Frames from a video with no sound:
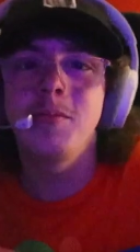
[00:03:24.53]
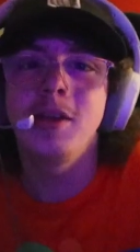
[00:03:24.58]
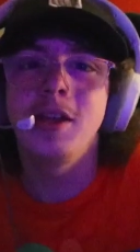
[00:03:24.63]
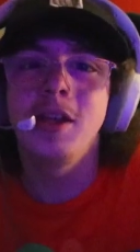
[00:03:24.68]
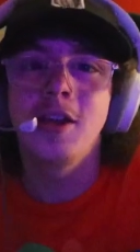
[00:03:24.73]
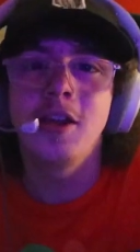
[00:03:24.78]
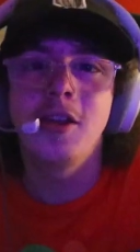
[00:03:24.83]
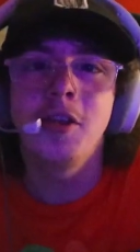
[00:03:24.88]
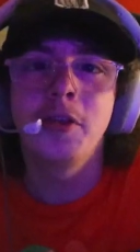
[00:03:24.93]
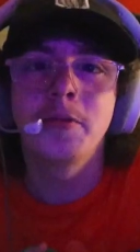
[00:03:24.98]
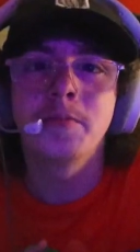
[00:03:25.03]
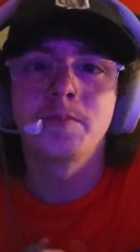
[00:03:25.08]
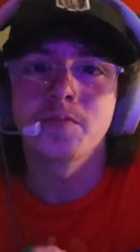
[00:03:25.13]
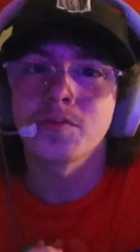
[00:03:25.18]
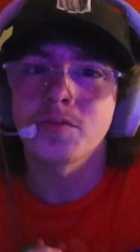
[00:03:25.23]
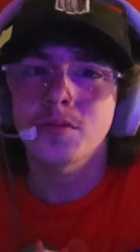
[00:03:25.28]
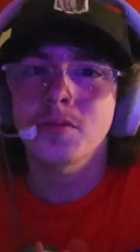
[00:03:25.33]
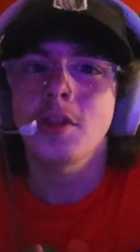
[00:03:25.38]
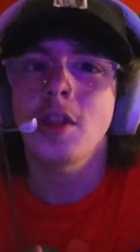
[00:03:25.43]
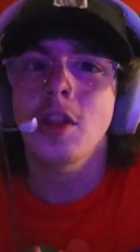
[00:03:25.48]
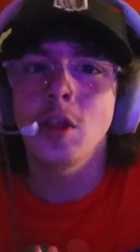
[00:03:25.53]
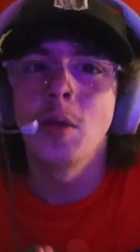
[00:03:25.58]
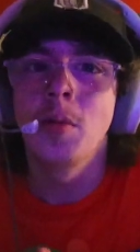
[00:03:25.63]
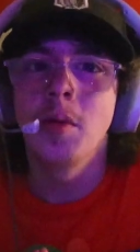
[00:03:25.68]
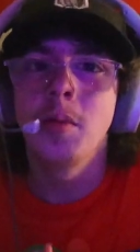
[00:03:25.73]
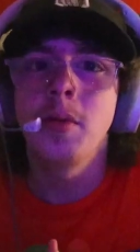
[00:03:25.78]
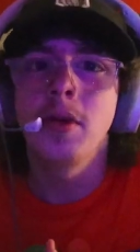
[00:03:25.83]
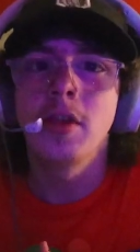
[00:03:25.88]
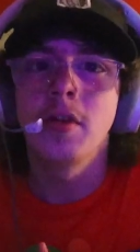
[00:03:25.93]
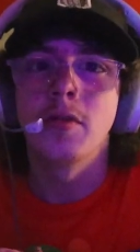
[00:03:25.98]
to do, I'm
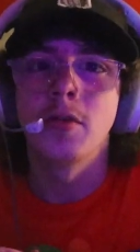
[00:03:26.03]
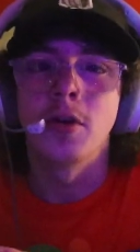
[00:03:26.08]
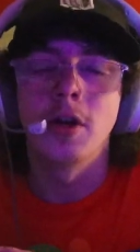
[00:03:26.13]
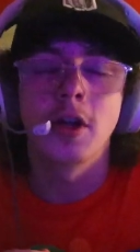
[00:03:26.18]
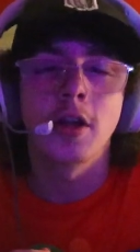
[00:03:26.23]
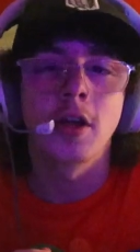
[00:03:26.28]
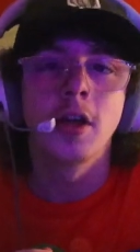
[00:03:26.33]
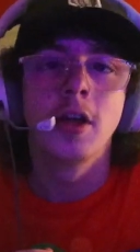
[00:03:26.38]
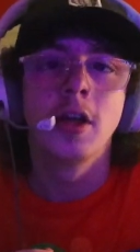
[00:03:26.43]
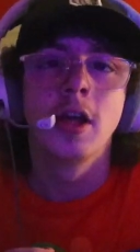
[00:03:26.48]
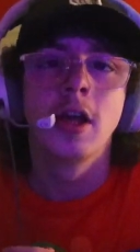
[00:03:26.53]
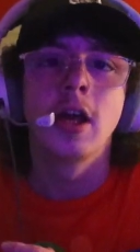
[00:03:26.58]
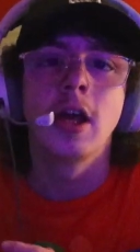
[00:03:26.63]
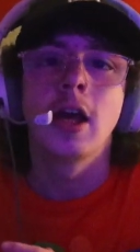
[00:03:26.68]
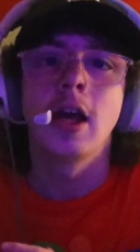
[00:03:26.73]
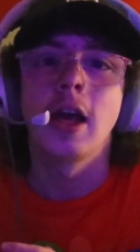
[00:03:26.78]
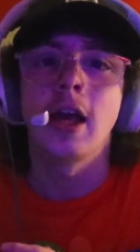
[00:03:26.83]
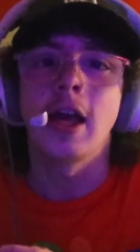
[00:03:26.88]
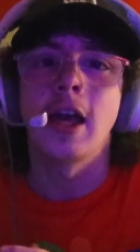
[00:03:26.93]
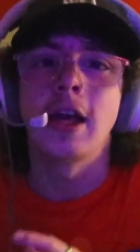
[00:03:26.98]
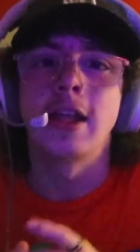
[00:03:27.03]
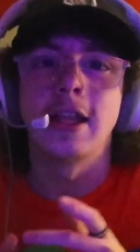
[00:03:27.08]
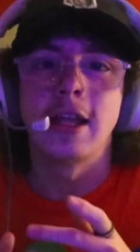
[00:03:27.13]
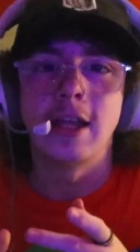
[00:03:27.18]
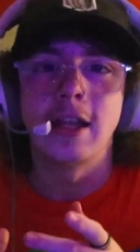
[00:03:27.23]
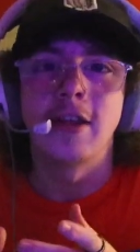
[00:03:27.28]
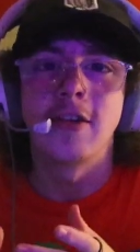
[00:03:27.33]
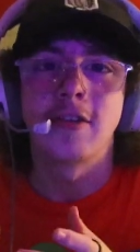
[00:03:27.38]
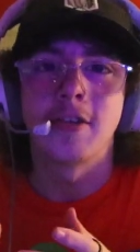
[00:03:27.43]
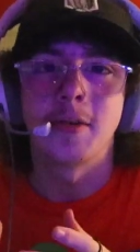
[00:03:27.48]
gonna be there for it and
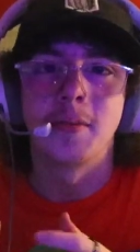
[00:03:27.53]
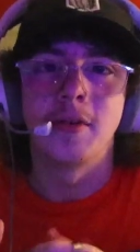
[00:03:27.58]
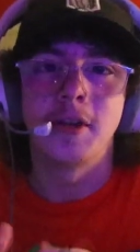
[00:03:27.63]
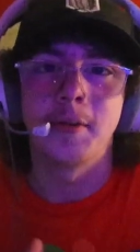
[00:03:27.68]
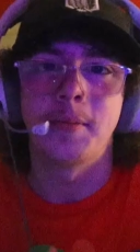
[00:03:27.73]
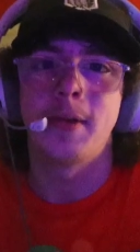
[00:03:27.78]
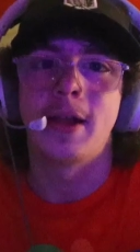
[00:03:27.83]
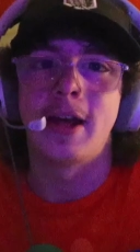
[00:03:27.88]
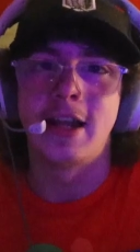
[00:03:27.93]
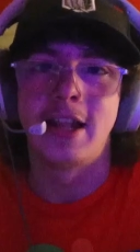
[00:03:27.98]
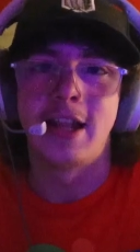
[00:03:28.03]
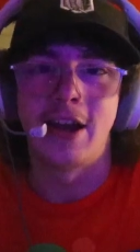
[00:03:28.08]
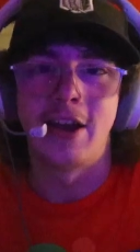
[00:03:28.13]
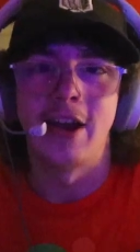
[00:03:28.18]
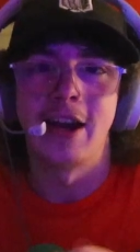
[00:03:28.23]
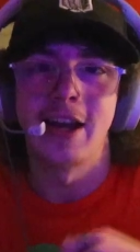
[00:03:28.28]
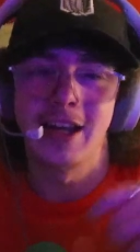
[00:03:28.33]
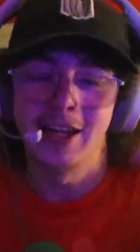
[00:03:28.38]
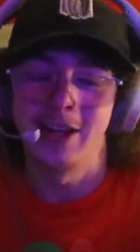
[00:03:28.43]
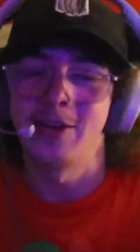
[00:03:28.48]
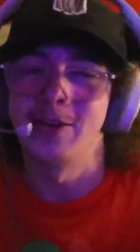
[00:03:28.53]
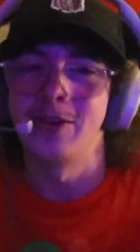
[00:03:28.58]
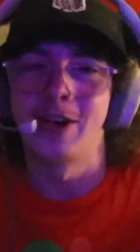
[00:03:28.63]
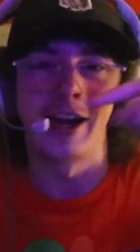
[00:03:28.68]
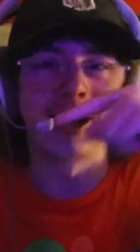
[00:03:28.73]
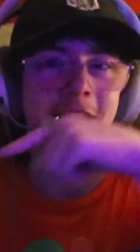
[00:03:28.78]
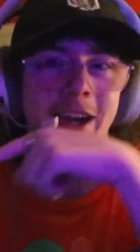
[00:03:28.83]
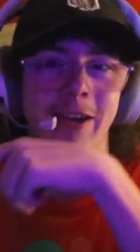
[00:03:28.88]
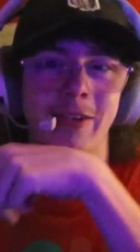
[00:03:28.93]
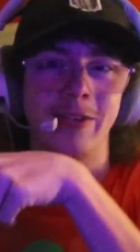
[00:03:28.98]
then there's some zip line there I get to
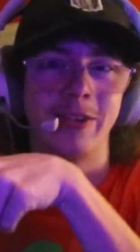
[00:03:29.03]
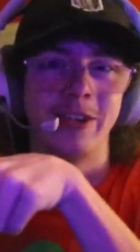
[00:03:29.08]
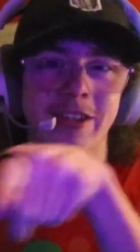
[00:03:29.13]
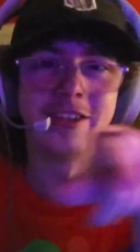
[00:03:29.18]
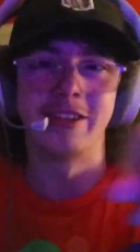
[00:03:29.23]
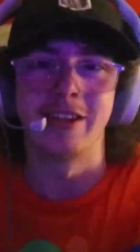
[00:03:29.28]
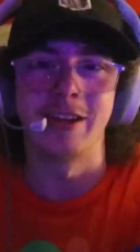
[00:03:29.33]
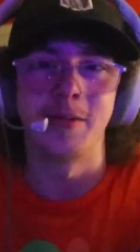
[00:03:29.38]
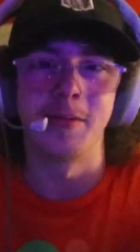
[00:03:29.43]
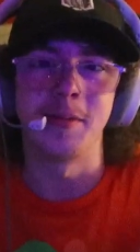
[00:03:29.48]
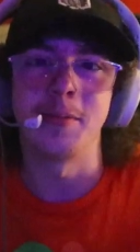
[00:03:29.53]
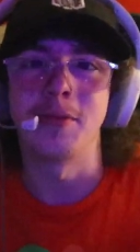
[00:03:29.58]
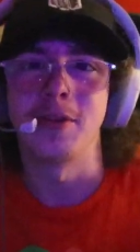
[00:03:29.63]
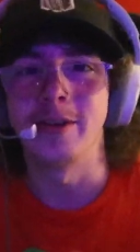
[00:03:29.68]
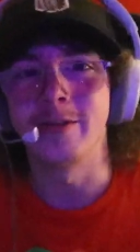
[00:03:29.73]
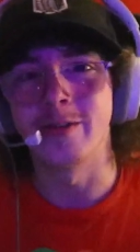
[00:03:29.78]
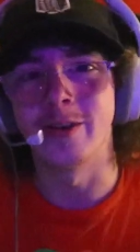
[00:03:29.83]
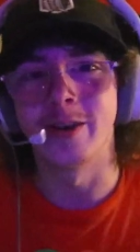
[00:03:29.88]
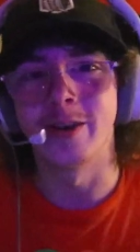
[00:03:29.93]
ride, which is gonna be pretty fun.